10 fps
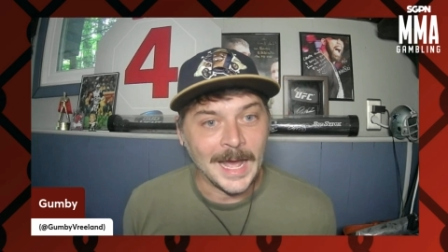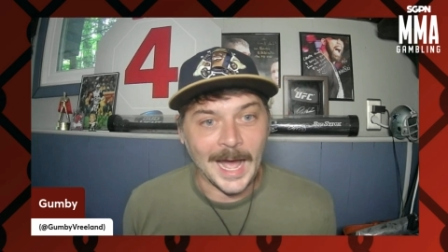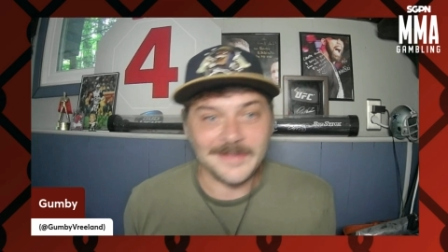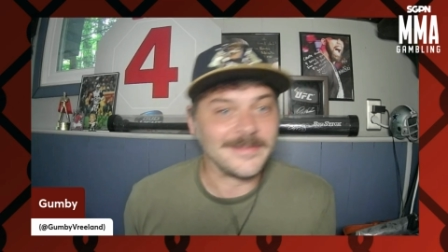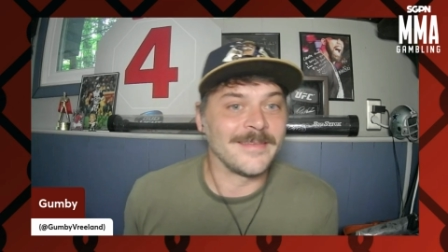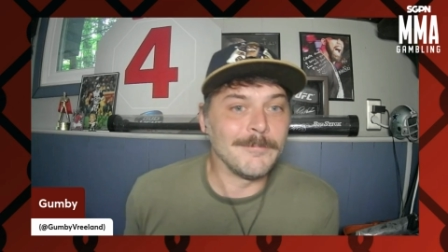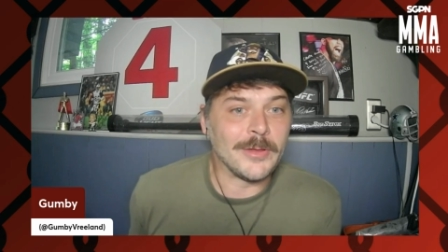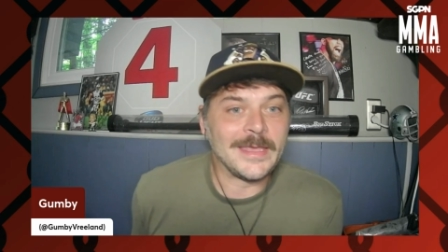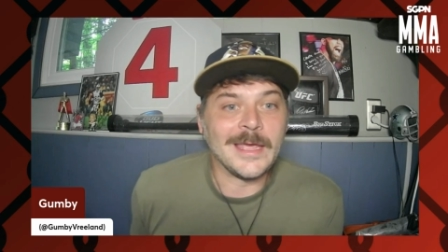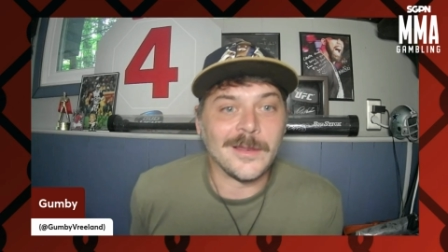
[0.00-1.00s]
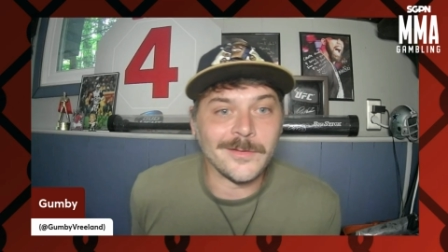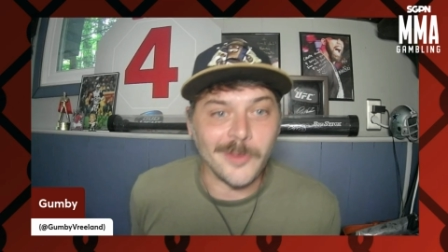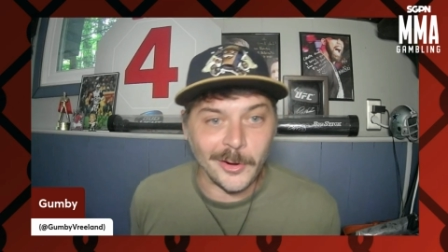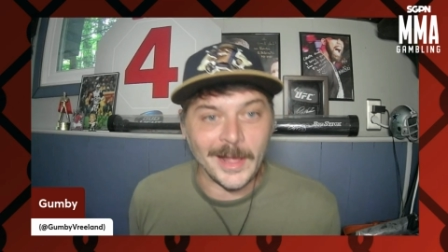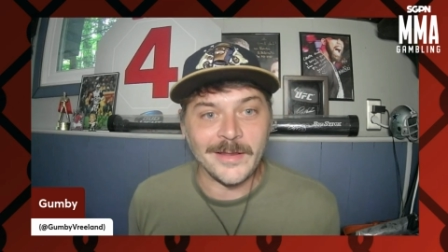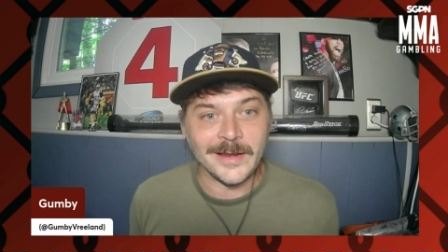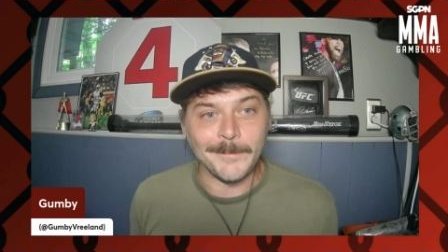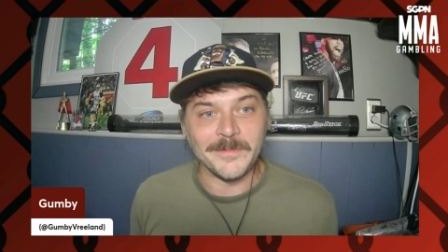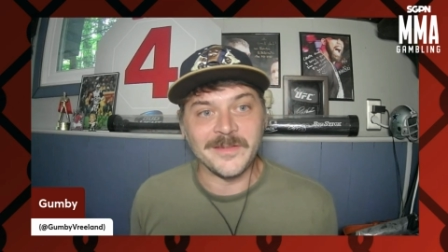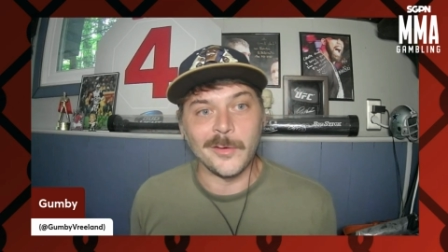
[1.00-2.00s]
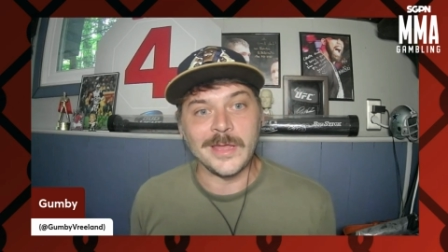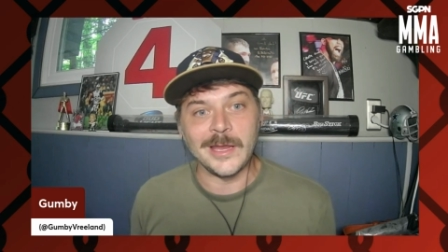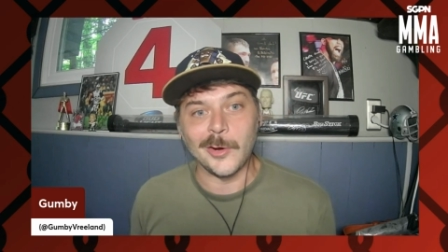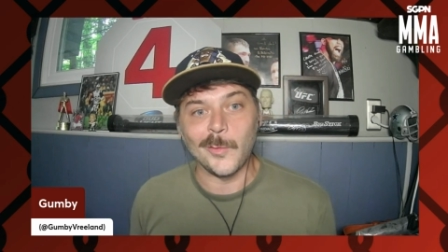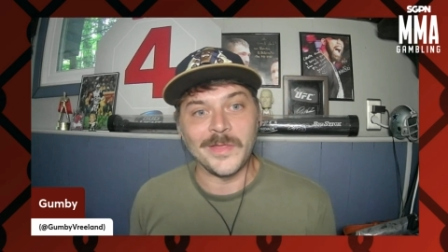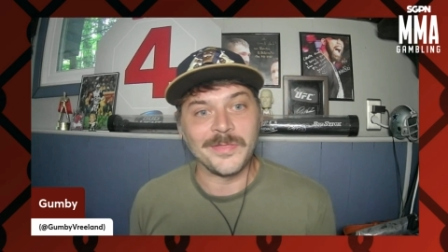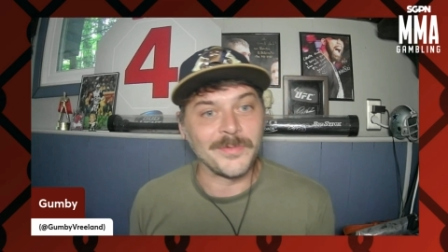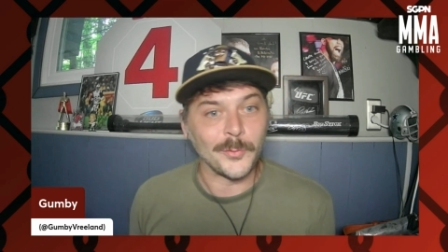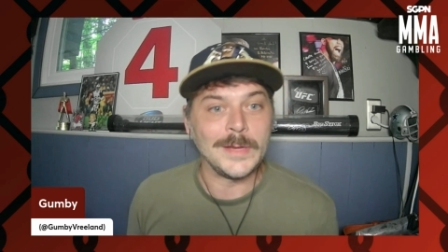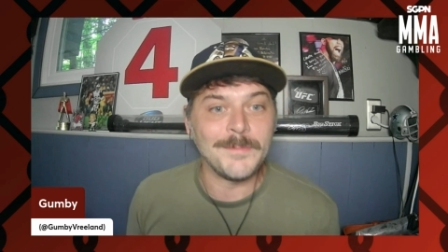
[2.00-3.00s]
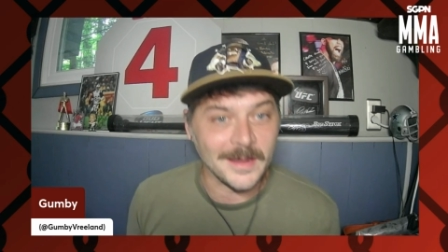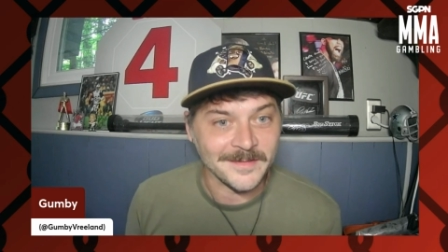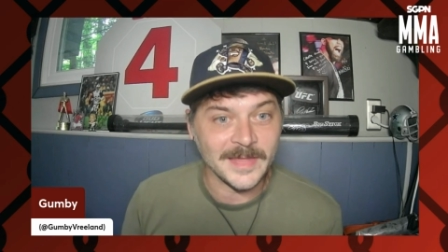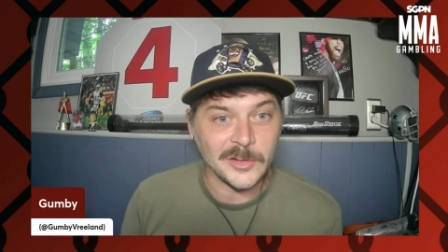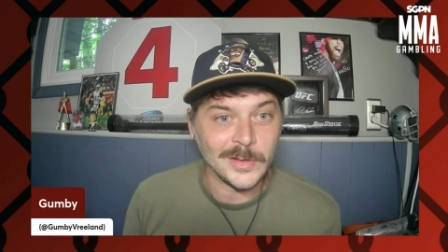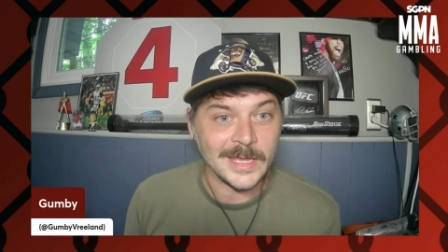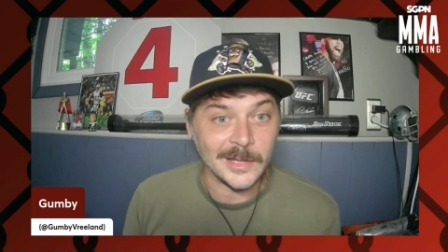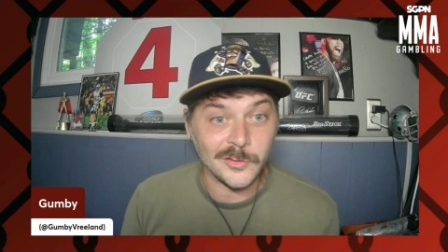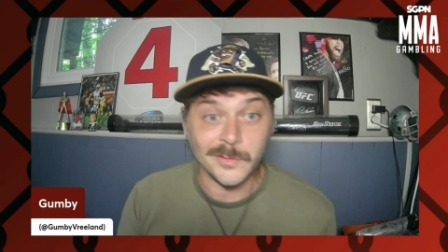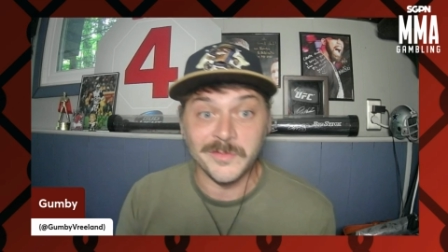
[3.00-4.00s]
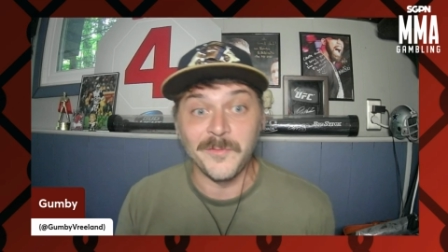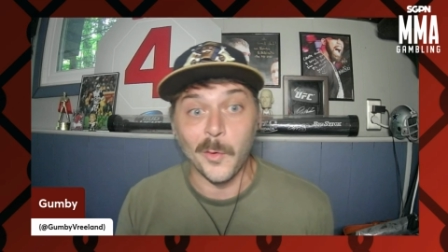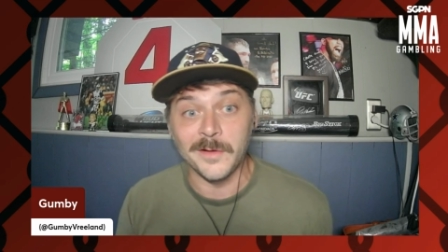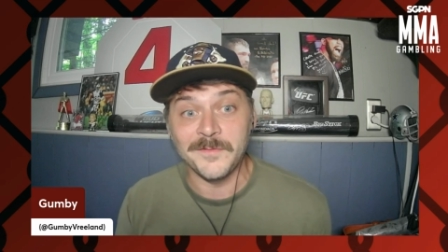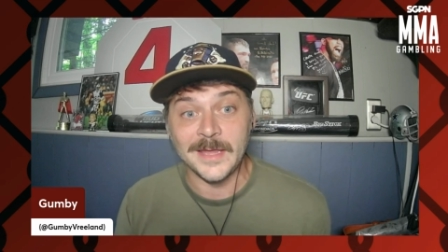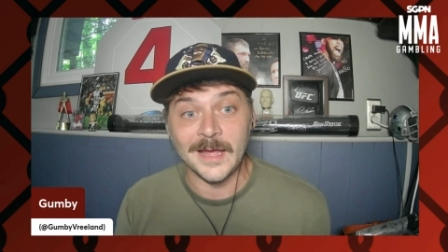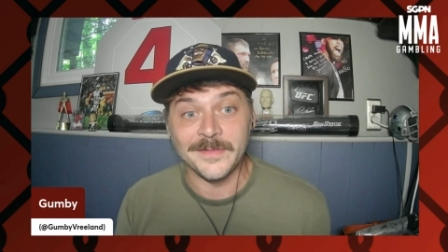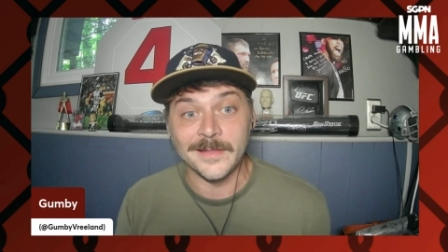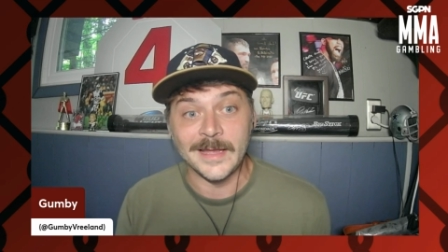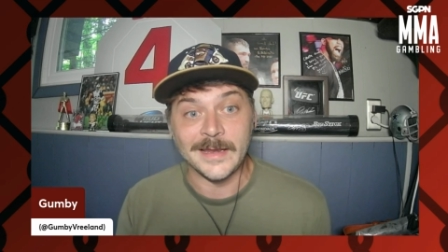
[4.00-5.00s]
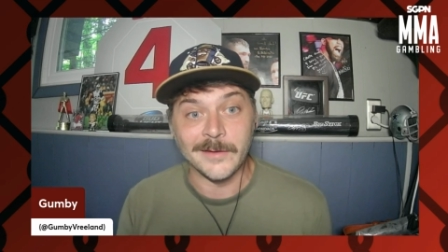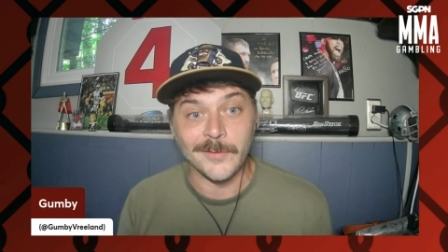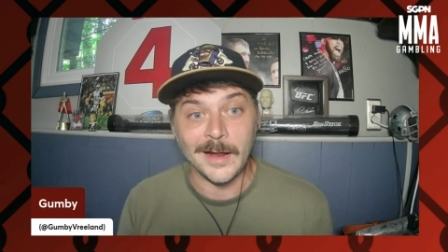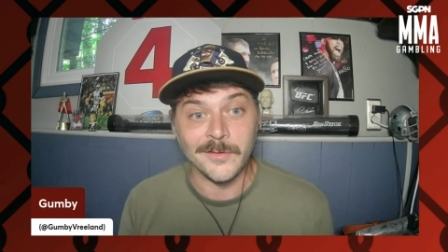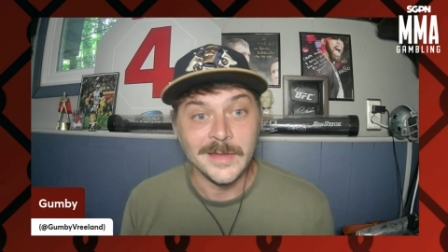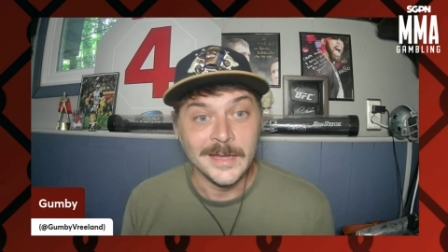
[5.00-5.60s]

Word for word: I simply can't turn out an episode here with three picks that you can't use, four if you count the lightning round,